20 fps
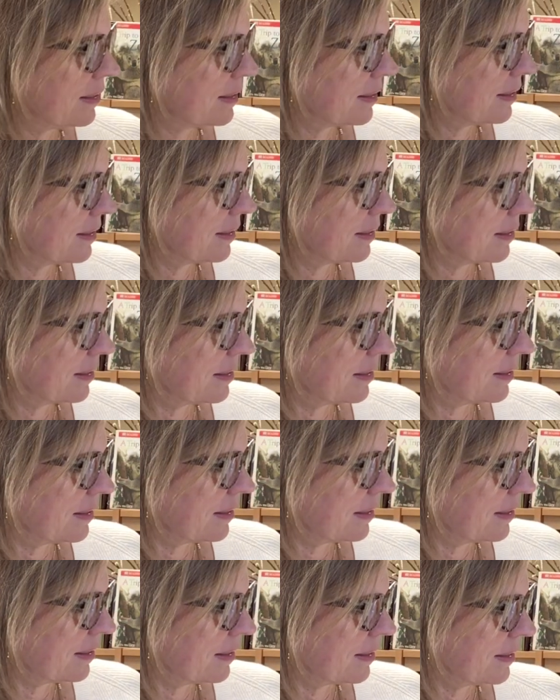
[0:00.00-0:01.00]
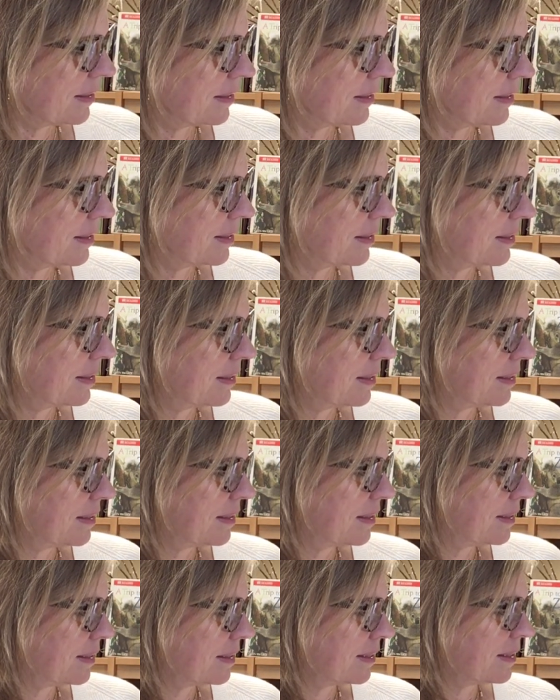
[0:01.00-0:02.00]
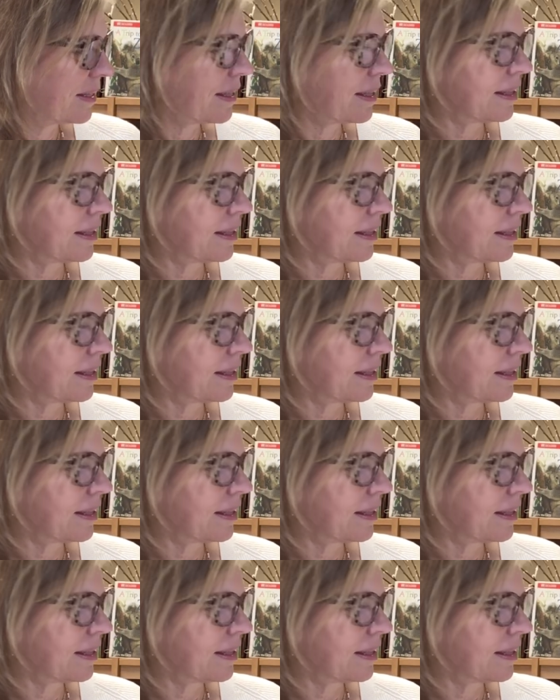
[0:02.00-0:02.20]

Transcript: No one is speaking in this clip.